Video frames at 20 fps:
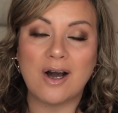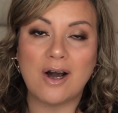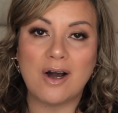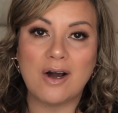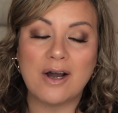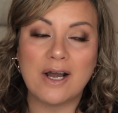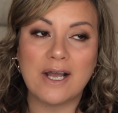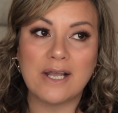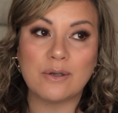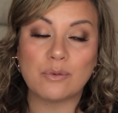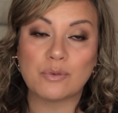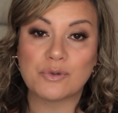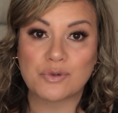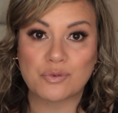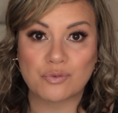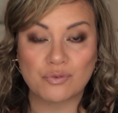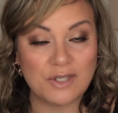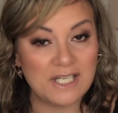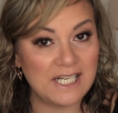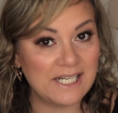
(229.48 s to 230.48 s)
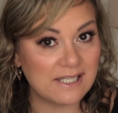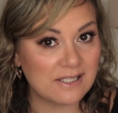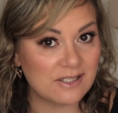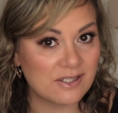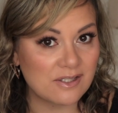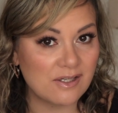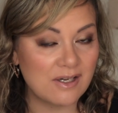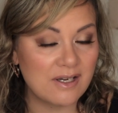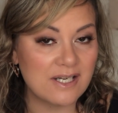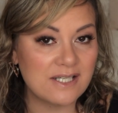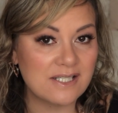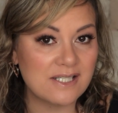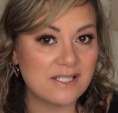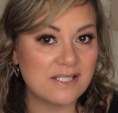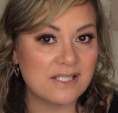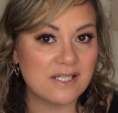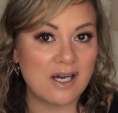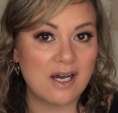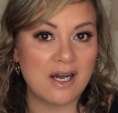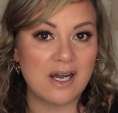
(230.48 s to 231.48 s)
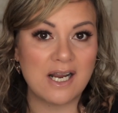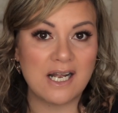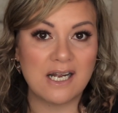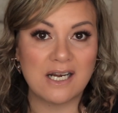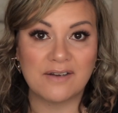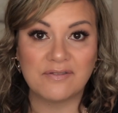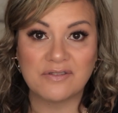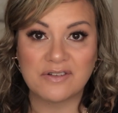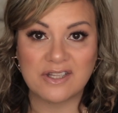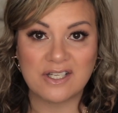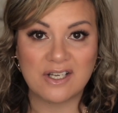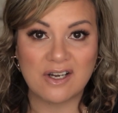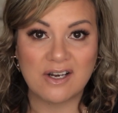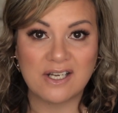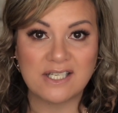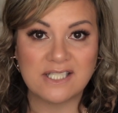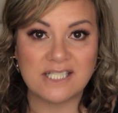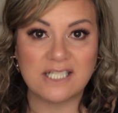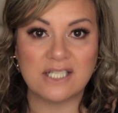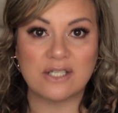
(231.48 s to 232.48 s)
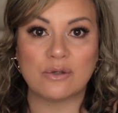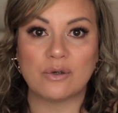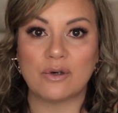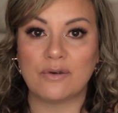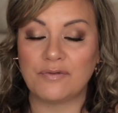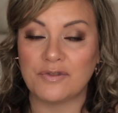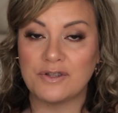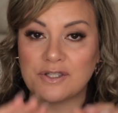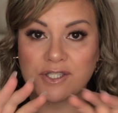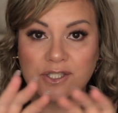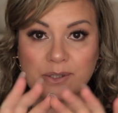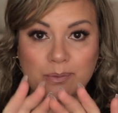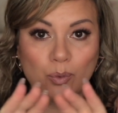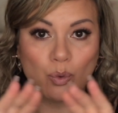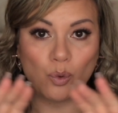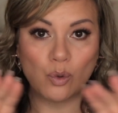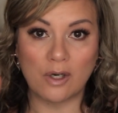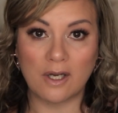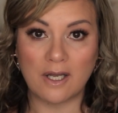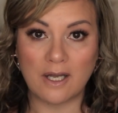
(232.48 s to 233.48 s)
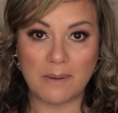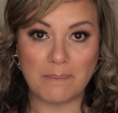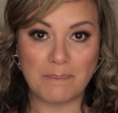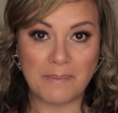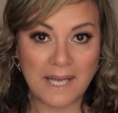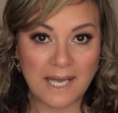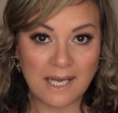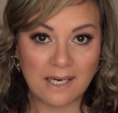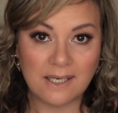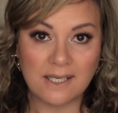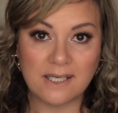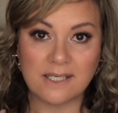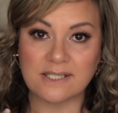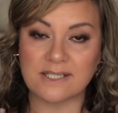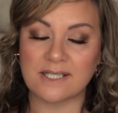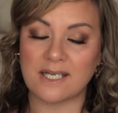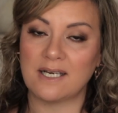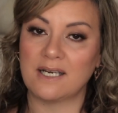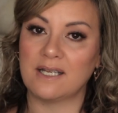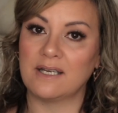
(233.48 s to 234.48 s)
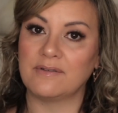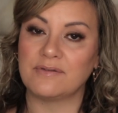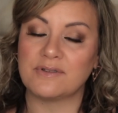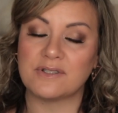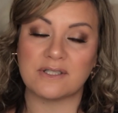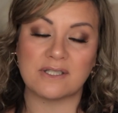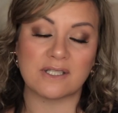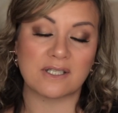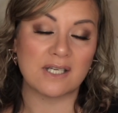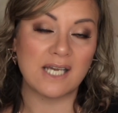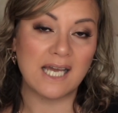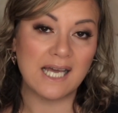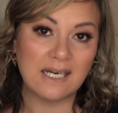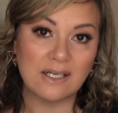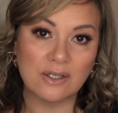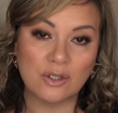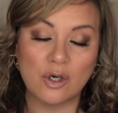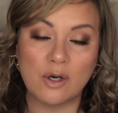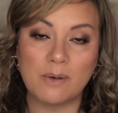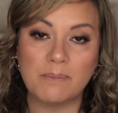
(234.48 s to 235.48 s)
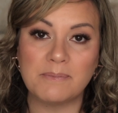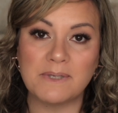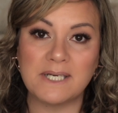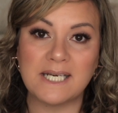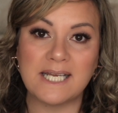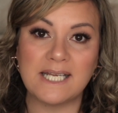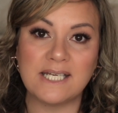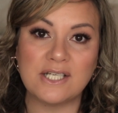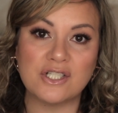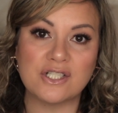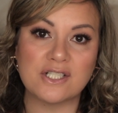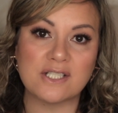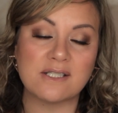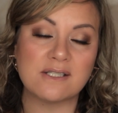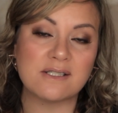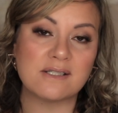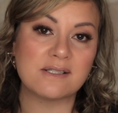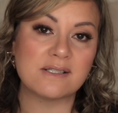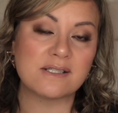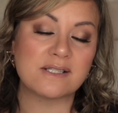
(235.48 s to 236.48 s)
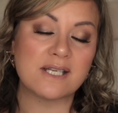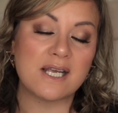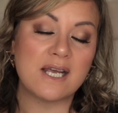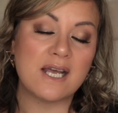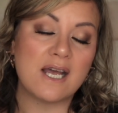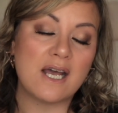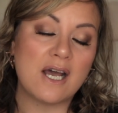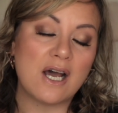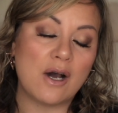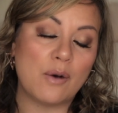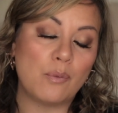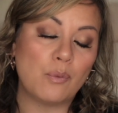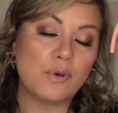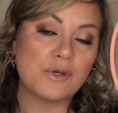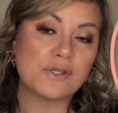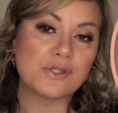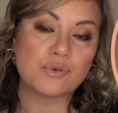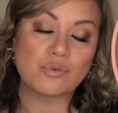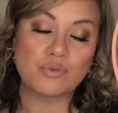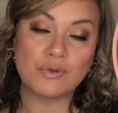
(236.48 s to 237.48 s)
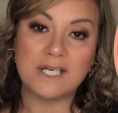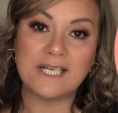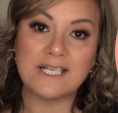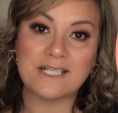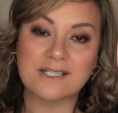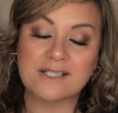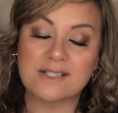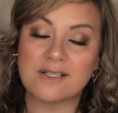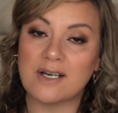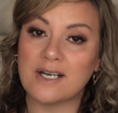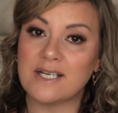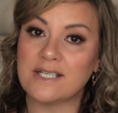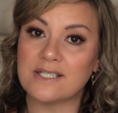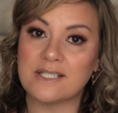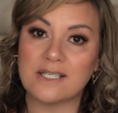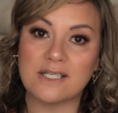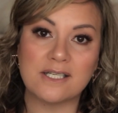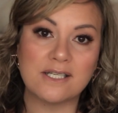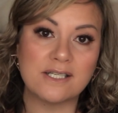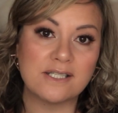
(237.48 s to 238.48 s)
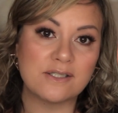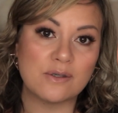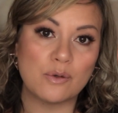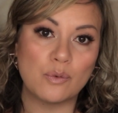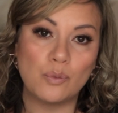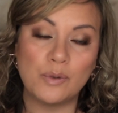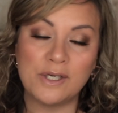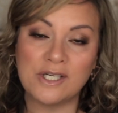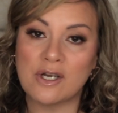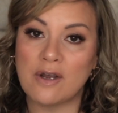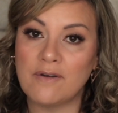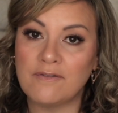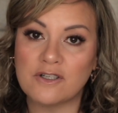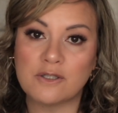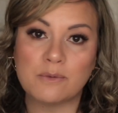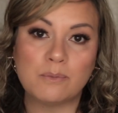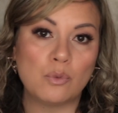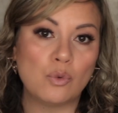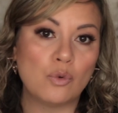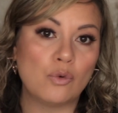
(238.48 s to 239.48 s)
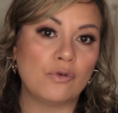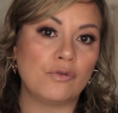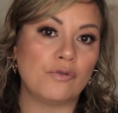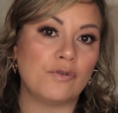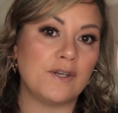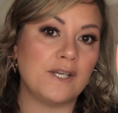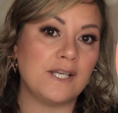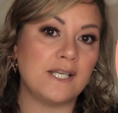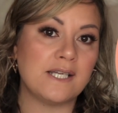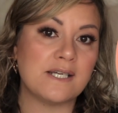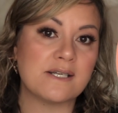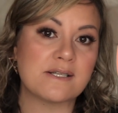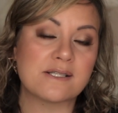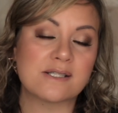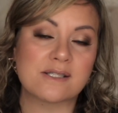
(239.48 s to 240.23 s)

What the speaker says: I was really excited. I loved the idea of the smaller palettes. I loved the colour combinations. Was really excited. Went over to Morphe,